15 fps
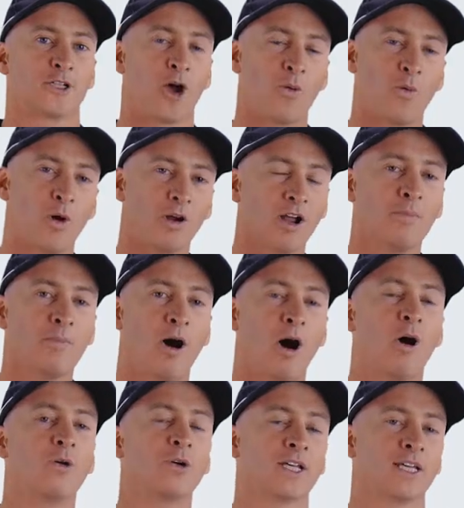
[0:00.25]
So what I'm
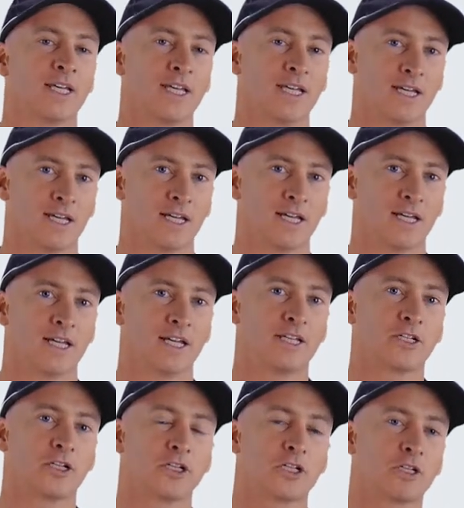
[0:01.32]
holding here
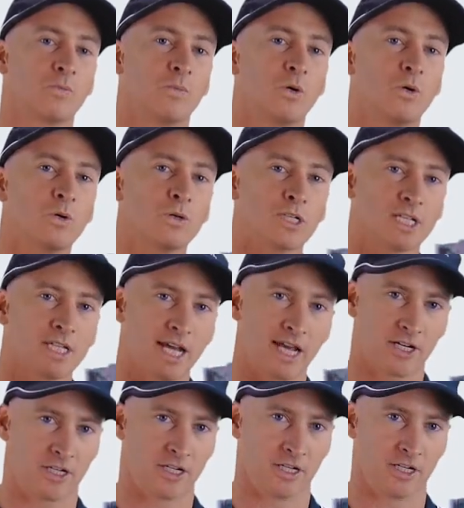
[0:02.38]
is a small
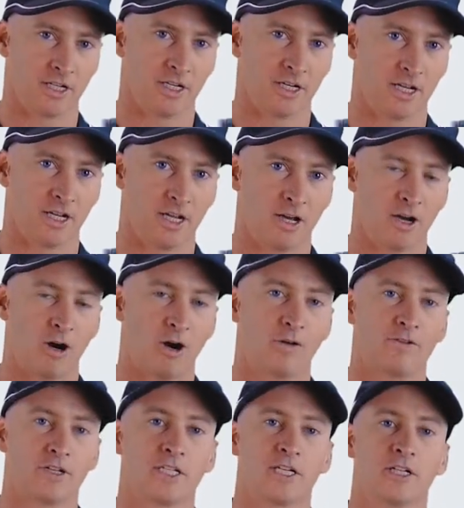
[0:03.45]
section
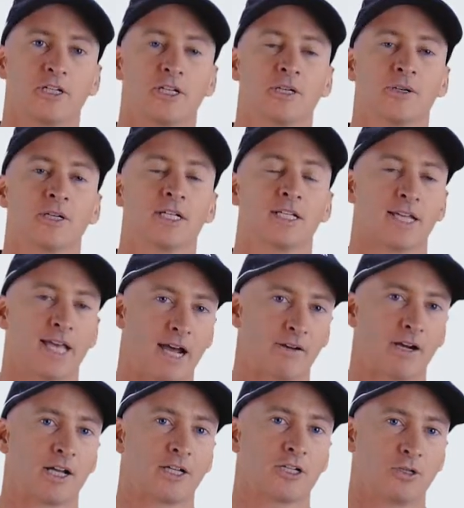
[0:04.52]
of a Centurion
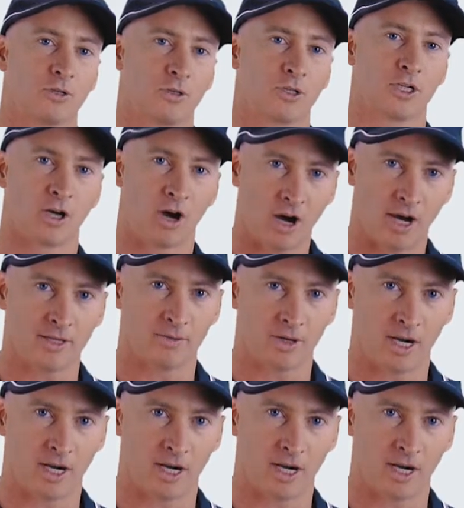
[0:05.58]
garage door guide